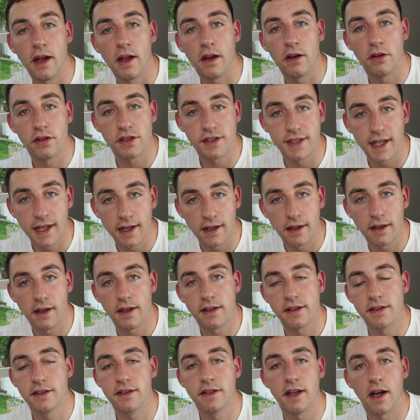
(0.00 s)
or selling
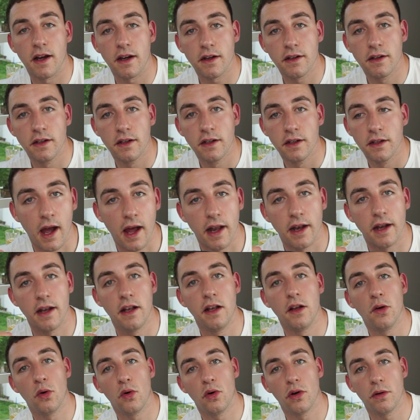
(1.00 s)
a stock at a
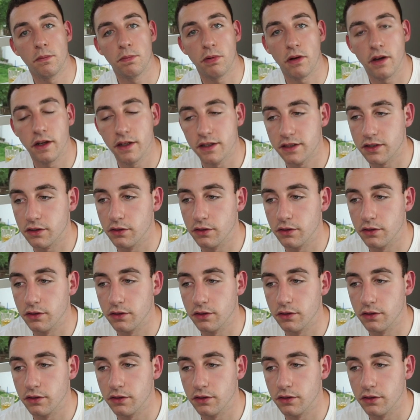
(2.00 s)
lower price.